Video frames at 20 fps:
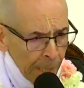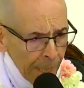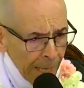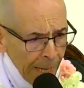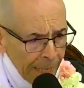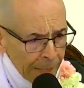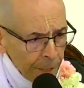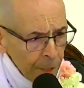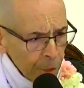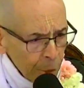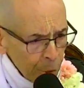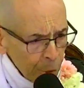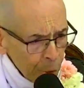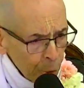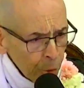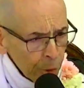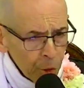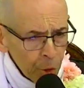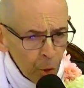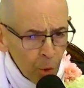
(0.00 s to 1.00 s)
and the story
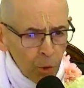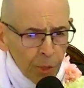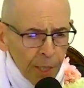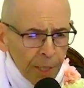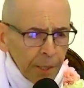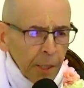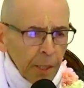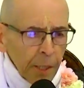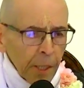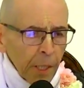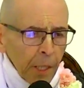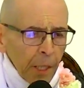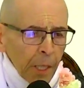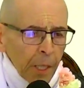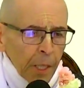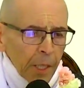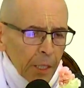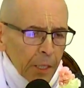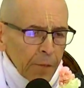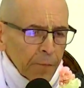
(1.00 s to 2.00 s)
shows that
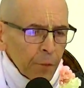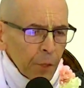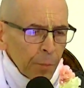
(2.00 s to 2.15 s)
even